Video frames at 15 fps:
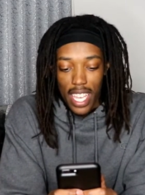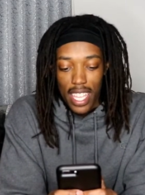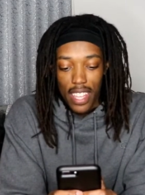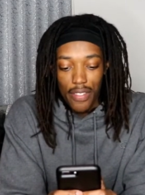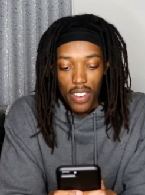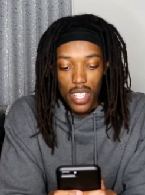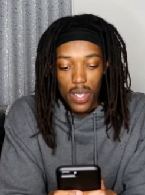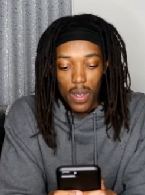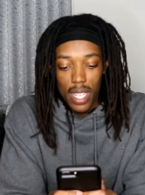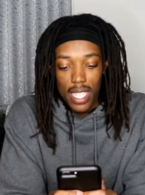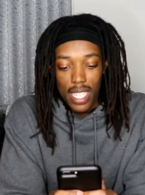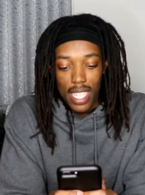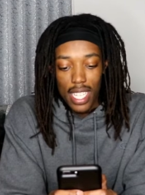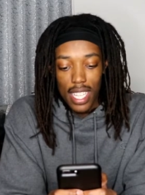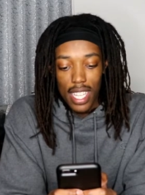The first
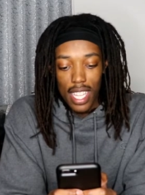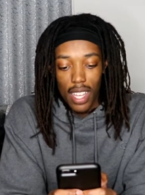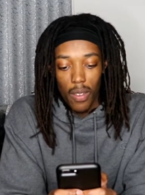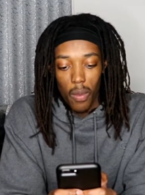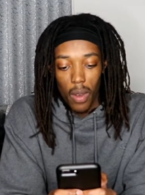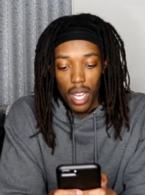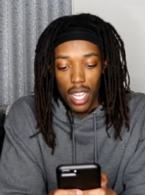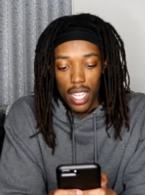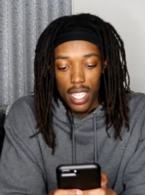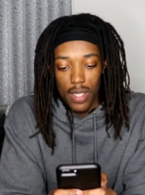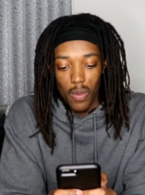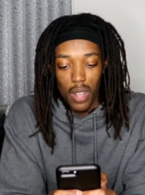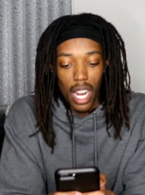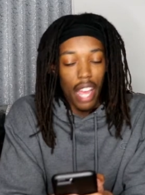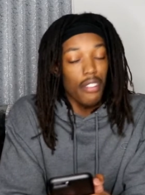question was,
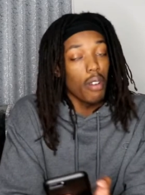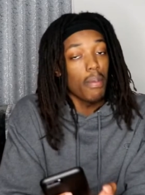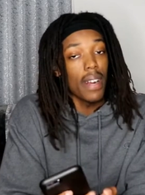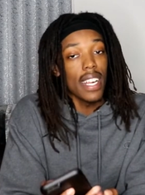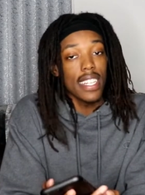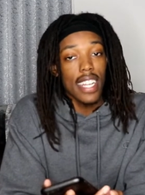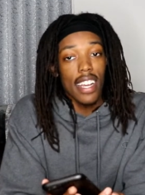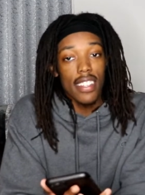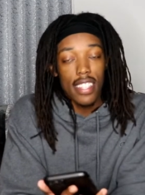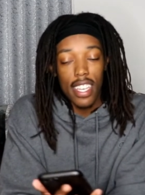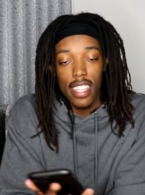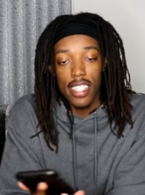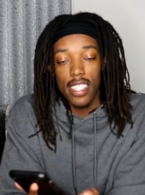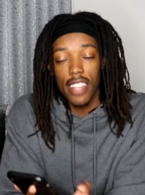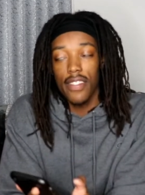would I ever branch out to
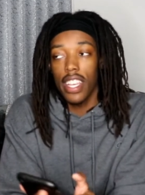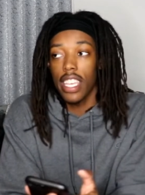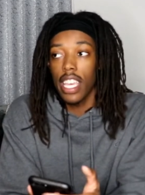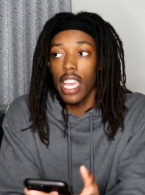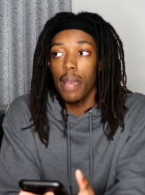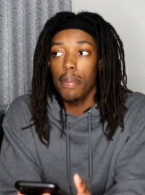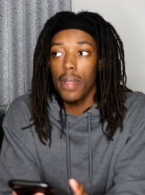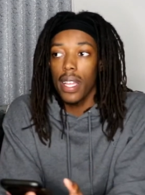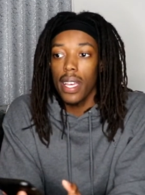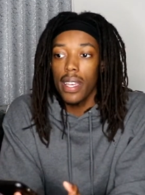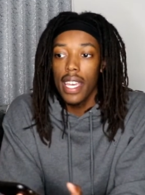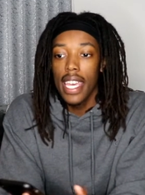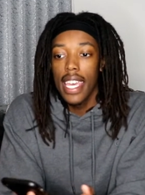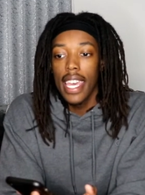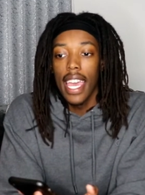other stuff like gameplay?
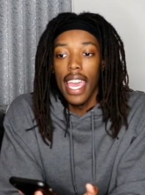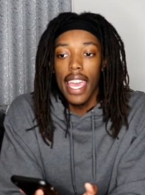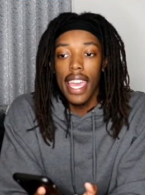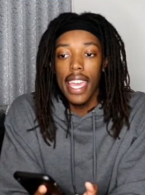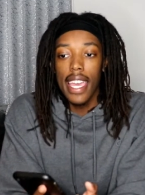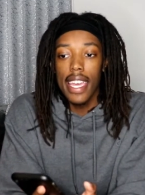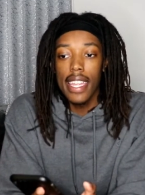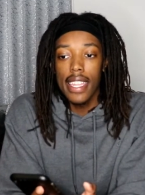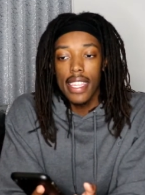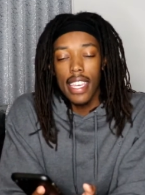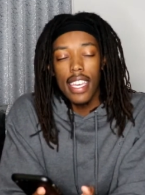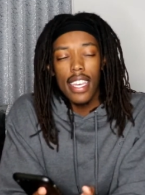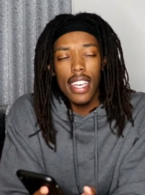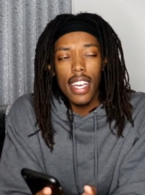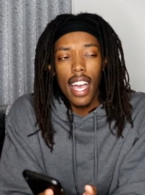And
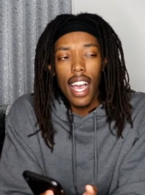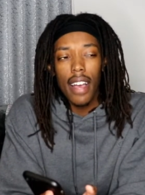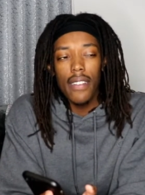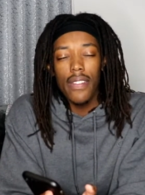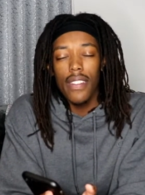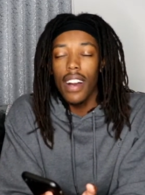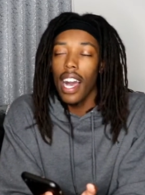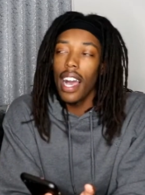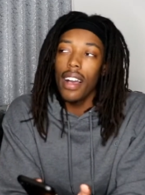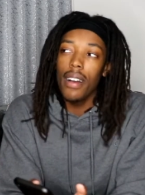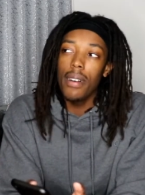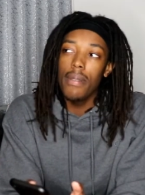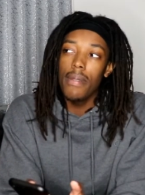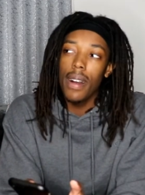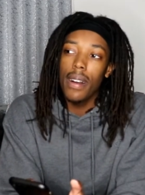yeah,
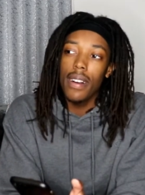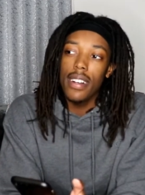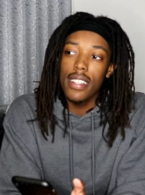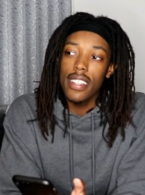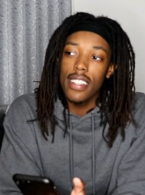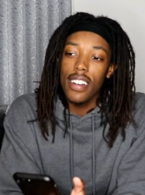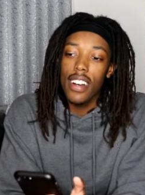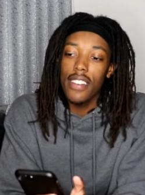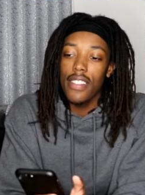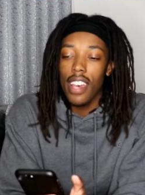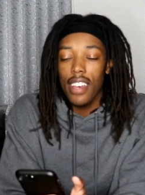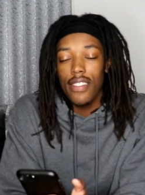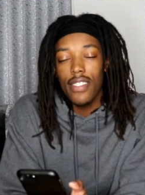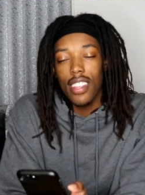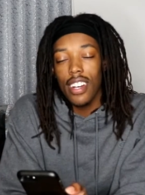
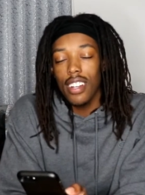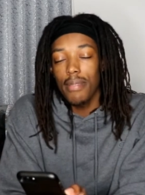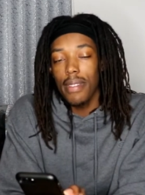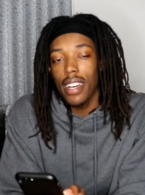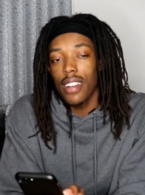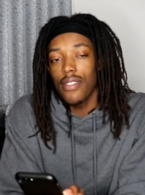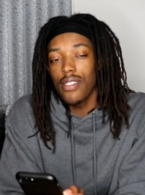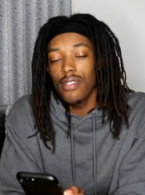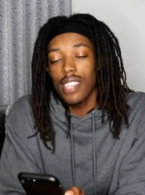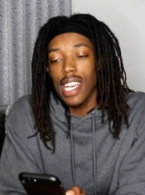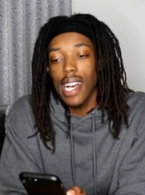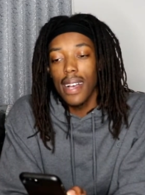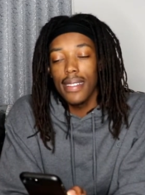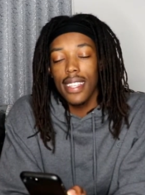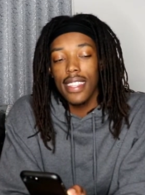I've thought about it a few
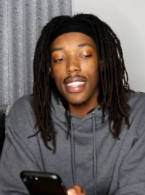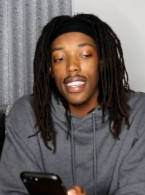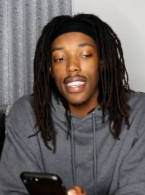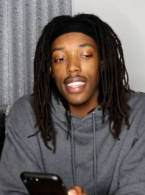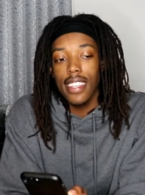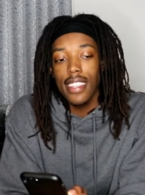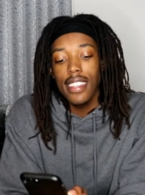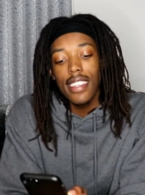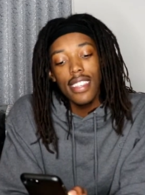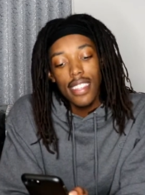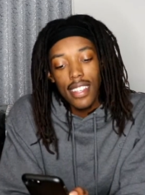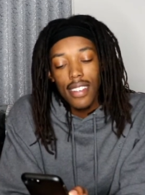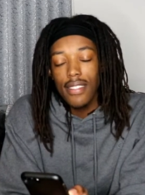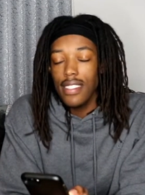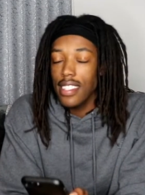times. I think,
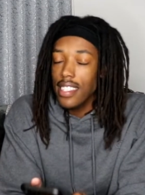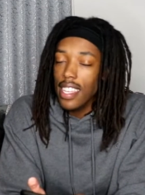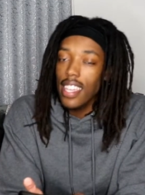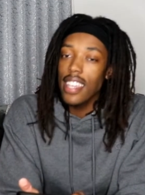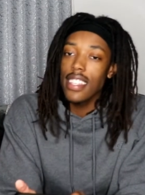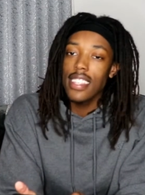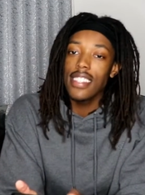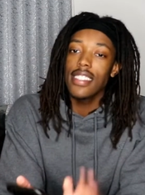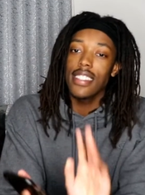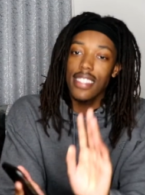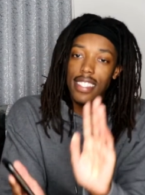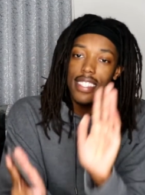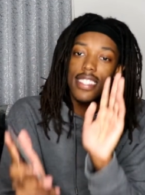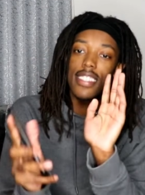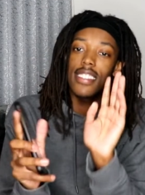you know, I'm just saying, just
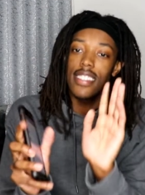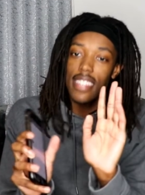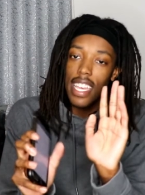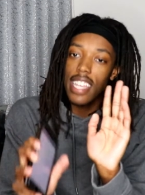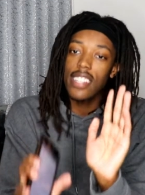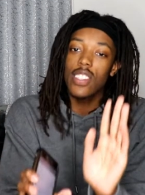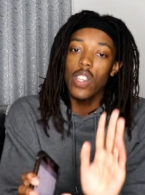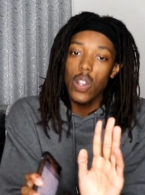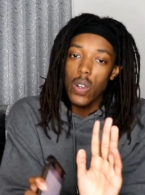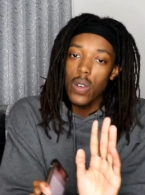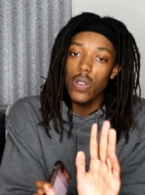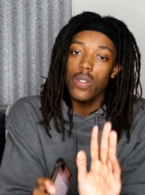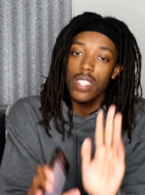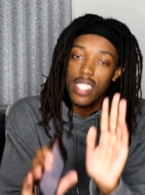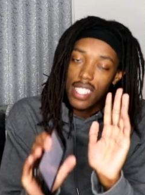stay
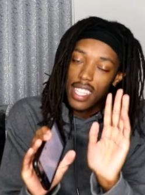tuned.